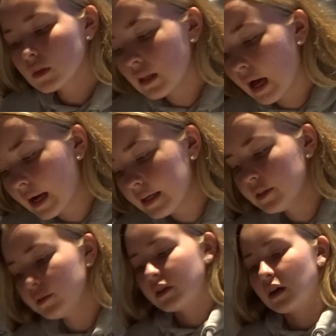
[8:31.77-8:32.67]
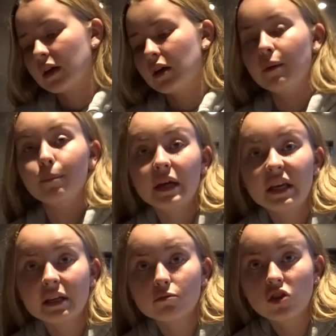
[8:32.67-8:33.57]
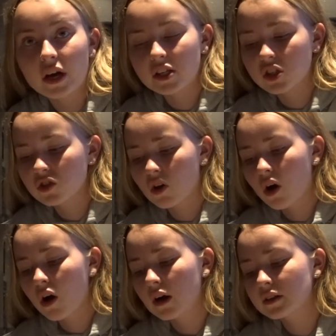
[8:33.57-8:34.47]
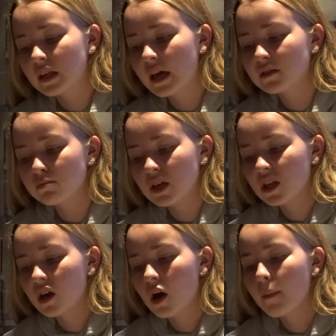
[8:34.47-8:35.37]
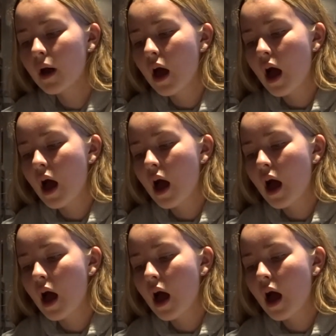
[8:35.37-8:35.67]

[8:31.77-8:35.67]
Like I use like a medium tray, as you saw, I'd say it's medium,